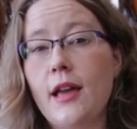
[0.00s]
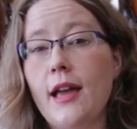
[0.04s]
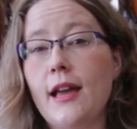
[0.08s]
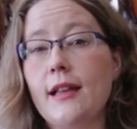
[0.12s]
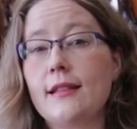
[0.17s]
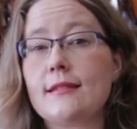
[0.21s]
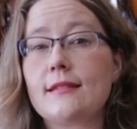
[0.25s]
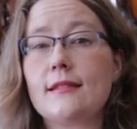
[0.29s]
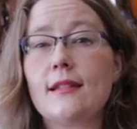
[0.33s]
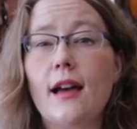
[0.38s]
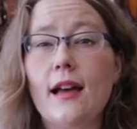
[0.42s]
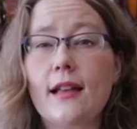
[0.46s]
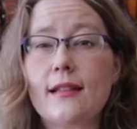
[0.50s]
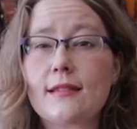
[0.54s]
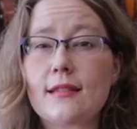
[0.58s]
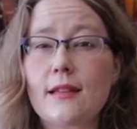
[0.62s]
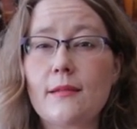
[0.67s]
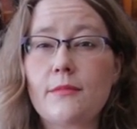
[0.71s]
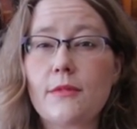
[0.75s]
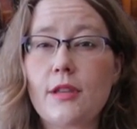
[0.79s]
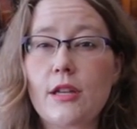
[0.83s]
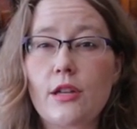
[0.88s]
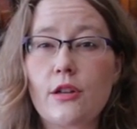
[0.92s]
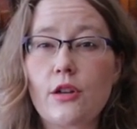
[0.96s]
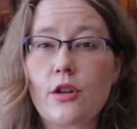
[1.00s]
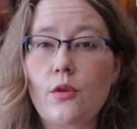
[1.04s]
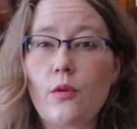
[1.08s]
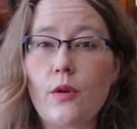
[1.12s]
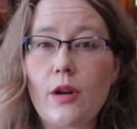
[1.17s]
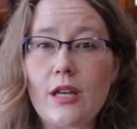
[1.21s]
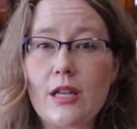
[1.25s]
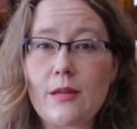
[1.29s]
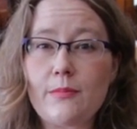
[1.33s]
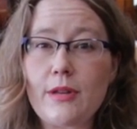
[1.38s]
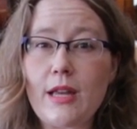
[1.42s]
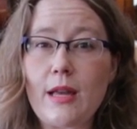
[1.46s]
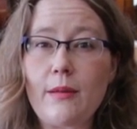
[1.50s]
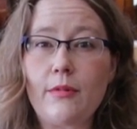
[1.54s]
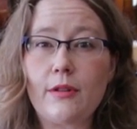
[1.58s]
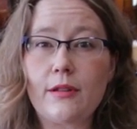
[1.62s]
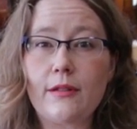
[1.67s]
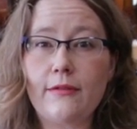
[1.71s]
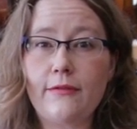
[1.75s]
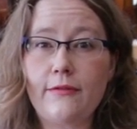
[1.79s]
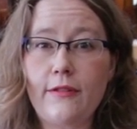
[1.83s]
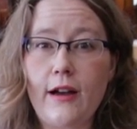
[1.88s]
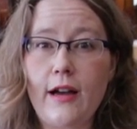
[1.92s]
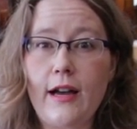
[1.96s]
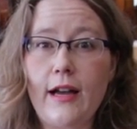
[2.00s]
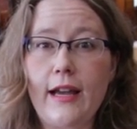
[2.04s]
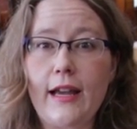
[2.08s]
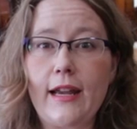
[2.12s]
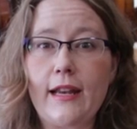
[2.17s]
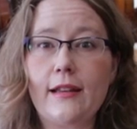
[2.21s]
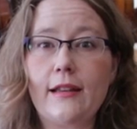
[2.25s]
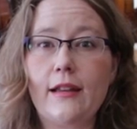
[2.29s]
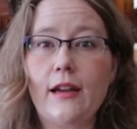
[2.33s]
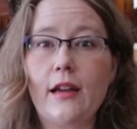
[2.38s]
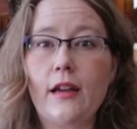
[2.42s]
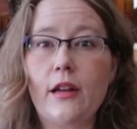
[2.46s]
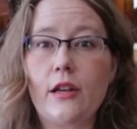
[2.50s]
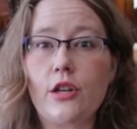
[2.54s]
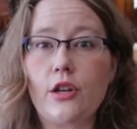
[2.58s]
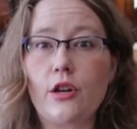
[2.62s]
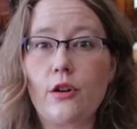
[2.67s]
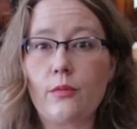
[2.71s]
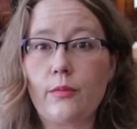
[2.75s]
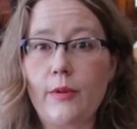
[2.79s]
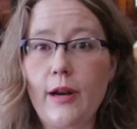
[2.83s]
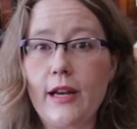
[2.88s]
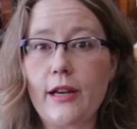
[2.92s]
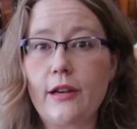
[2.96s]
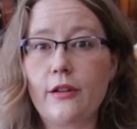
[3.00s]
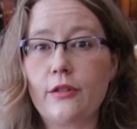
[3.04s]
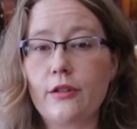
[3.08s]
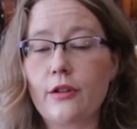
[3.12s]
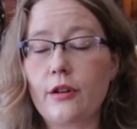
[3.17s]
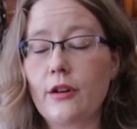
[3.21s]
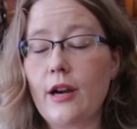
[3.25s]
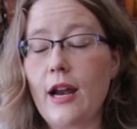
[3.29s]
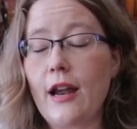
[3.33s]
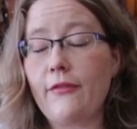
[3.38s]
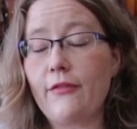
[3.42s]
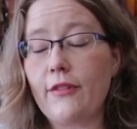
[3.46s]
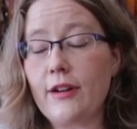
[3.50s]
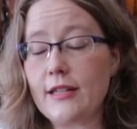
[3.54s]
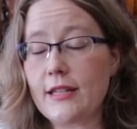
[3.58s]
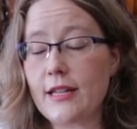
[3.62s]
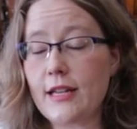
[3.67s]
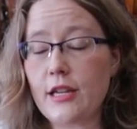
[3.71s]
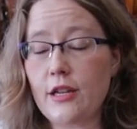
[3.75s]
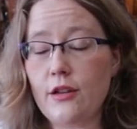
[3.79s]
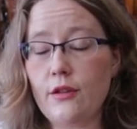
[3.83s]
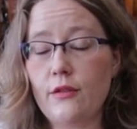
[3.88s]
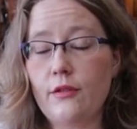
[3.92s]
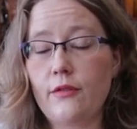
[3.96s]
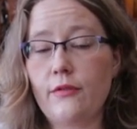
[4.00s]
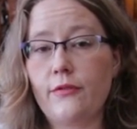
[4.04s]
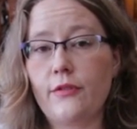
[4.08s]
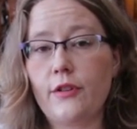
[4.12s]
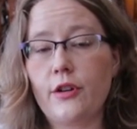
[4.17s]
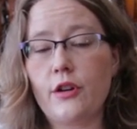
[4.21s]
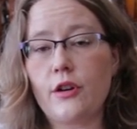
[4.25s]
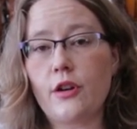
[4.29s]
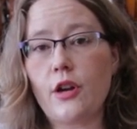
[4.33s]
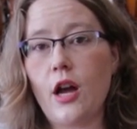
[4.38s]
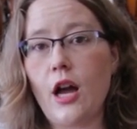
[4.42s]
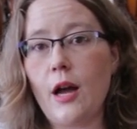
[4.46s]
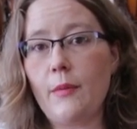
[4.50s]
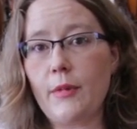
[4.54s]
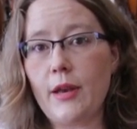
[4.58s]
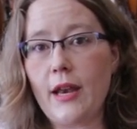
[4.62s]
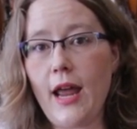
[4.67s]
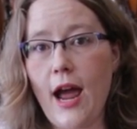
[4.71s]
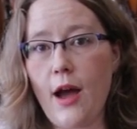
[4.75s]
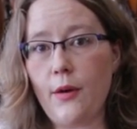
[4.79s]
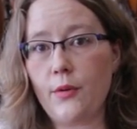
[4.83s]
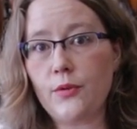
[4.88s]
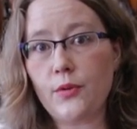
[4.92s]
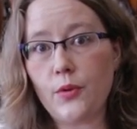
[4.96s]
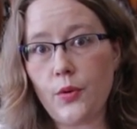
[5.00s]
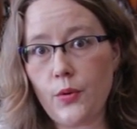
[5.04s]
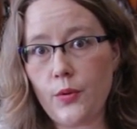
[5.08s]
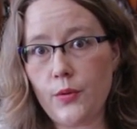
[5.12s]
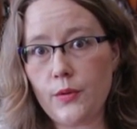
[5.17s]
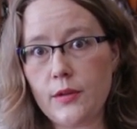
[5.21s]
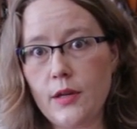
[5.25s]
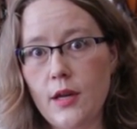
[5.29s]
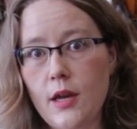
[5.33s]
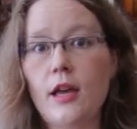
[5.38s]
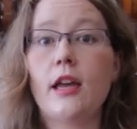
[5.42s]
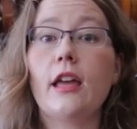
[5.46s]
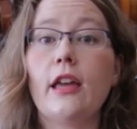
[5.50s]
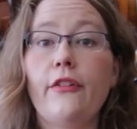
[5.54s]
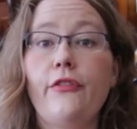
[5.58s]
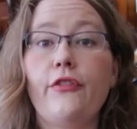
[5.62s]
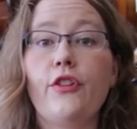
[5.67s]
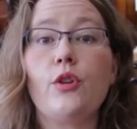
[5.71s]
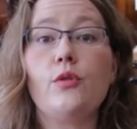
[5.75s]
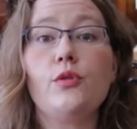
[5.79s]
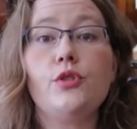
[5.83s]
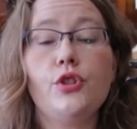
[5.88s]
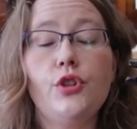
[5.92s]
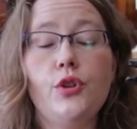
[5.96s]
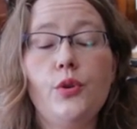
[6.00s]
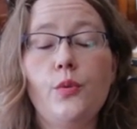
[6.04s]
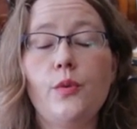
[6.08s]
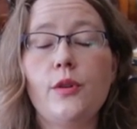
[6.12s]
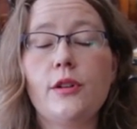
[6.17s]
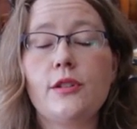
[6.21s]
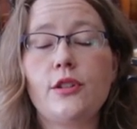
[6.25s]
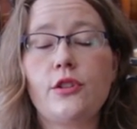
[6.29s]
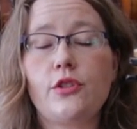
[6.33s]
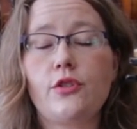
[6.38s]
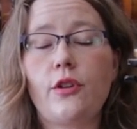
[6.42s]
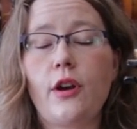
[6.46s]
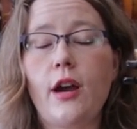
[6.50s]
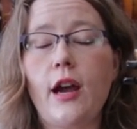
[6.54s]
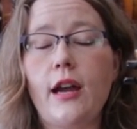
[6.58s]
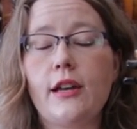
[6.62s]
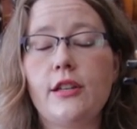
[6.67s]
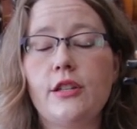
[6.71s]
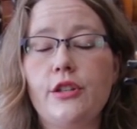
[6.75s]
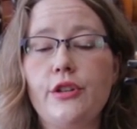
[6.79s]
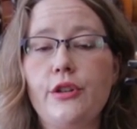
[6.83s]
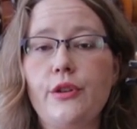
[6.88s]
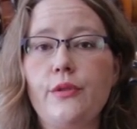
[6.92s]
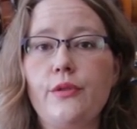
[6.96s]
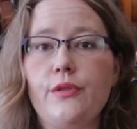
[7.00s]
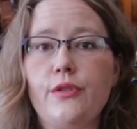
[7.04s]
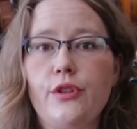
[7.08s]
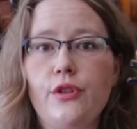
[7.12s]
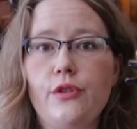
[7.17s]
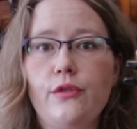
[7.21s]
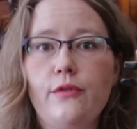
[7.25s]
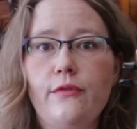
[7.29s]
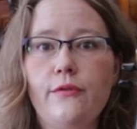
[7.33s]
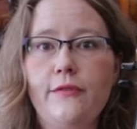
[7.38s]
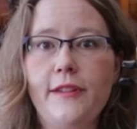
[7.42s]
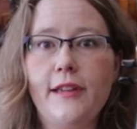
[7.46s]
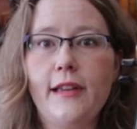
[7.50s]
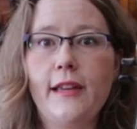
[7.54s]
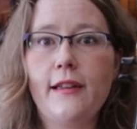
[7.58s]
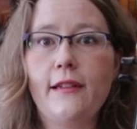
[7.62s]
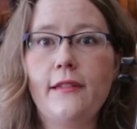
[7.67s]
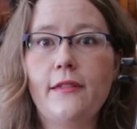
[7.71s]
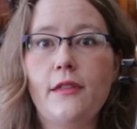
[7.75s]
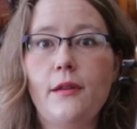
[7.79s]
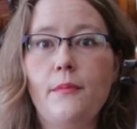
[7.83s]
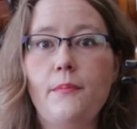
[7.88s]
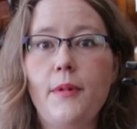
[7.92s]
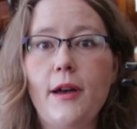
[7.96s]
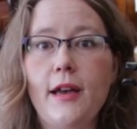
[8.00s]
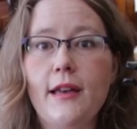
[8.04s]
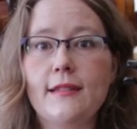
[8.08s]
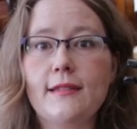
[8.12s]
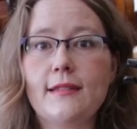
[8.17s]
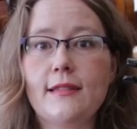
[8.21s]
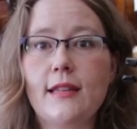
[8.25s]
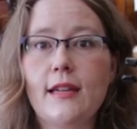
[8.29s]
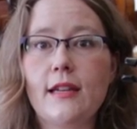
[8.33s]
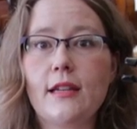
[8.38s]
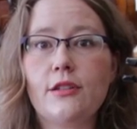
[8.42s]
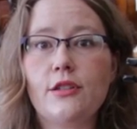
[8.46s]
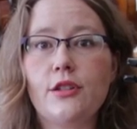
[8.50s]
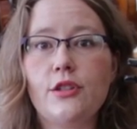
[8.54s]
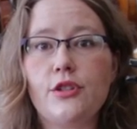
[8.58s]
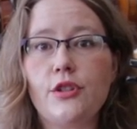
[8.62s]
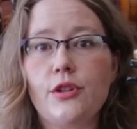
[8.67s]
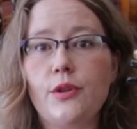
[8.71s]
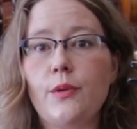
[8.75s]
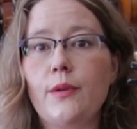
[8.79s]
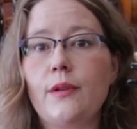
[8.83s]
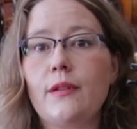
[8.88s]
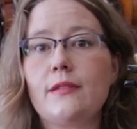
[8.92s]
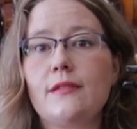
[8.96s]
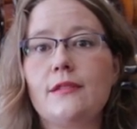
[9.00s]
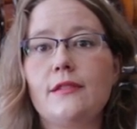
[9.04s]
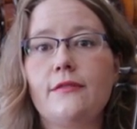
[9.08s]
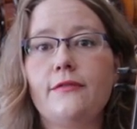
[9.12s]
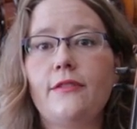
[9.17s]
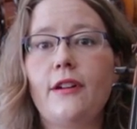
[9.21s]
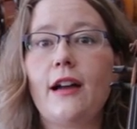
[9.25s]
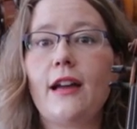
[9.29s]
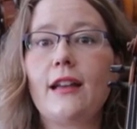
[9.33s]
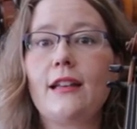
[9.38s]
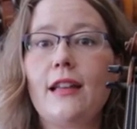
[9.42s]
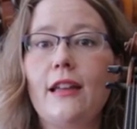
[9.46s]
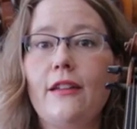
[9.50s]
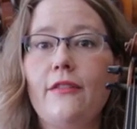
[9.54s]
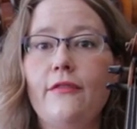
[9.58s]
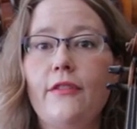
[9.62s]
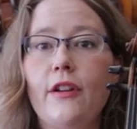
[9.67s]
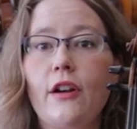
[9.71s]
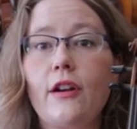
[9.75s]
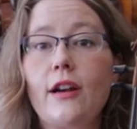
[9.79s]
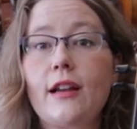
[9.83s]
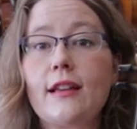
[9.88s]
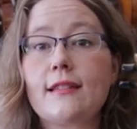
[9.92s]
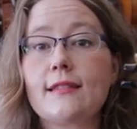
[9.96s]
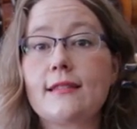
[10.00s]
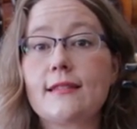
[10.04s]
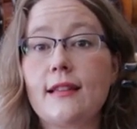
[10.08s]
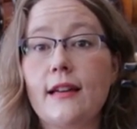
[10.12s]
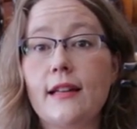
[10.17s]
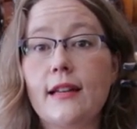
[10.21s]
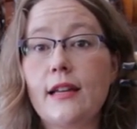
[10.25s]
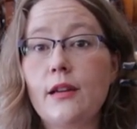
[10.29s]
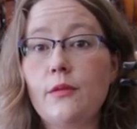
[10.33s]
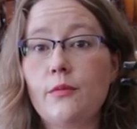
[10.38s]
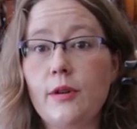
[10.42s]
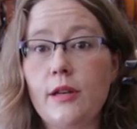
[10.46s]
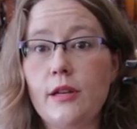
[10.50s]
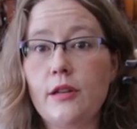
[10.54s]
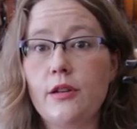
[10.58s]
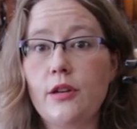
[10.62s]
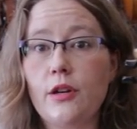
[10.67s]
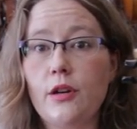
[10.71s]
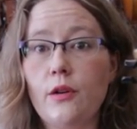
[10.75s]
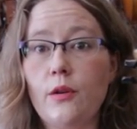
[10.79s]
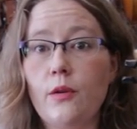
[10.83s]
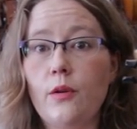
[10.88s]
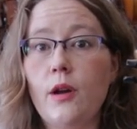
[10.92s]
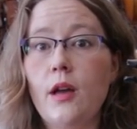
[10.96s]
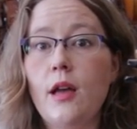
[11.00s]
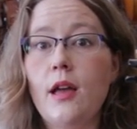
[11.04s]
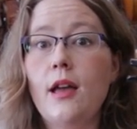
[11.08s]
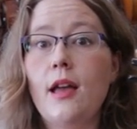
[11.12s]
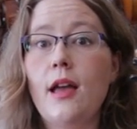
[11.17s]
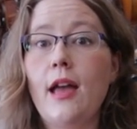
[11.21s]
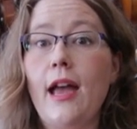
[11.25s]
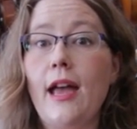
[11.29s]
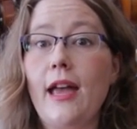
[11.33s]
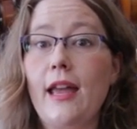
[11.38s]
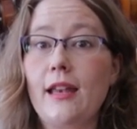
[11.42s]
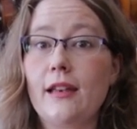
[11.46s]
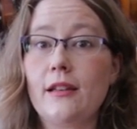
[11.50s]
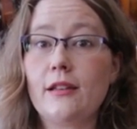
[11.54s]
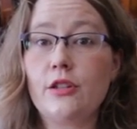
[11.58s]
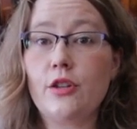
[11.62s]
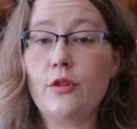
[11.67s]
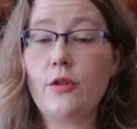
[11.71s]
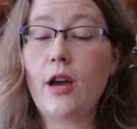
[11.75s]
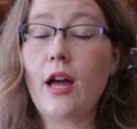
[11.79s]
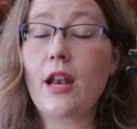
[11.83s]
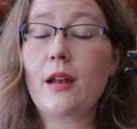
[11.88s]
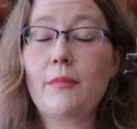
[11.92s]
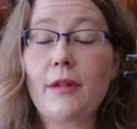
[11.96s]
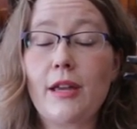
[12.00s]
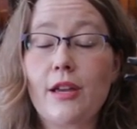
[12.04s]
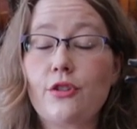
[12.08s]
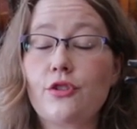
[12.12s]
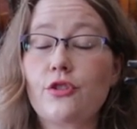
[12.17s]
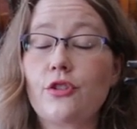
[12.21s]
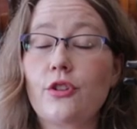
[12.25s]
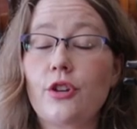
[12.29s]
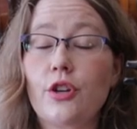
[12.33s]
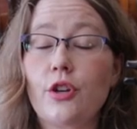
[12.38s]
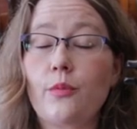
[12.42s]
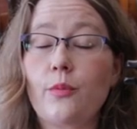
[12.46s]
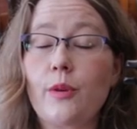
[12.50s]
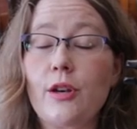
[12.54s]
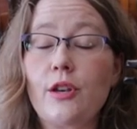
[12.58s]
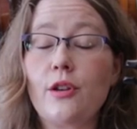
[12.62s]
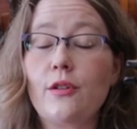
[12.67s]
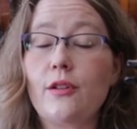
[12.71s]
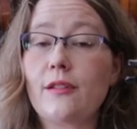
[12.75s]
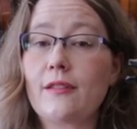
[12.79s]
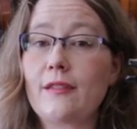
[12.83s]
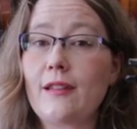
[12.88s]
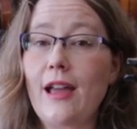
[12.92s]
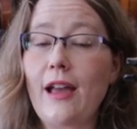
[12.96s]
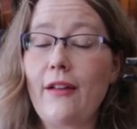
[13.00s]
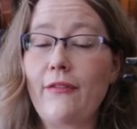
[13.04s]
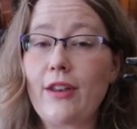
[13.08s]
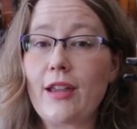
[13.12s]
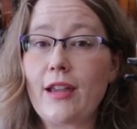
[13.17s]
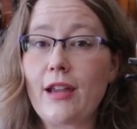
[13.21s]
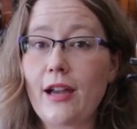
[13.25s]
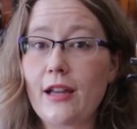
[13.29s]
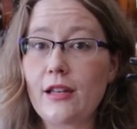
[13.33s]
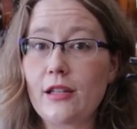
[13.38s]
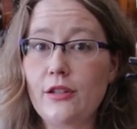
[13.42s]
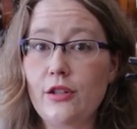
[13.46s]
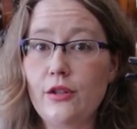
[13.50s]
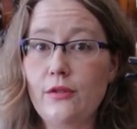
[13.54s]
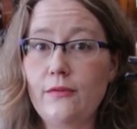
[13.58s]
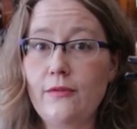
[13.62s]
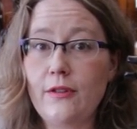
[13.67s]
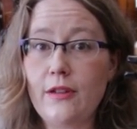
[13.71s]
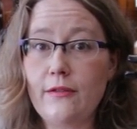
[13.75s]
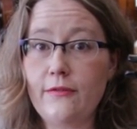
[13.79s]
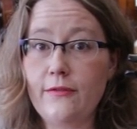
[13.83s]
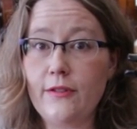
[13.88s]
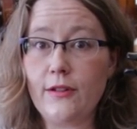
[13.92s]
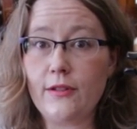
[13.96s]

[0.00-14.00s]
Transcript: It's not something you're going to be able to find on your regular everyday use for your common household. If you do want to try to use UV, the best thing to do is to find a very sunny window and you gotta make sure your window doesn't have any kind of UV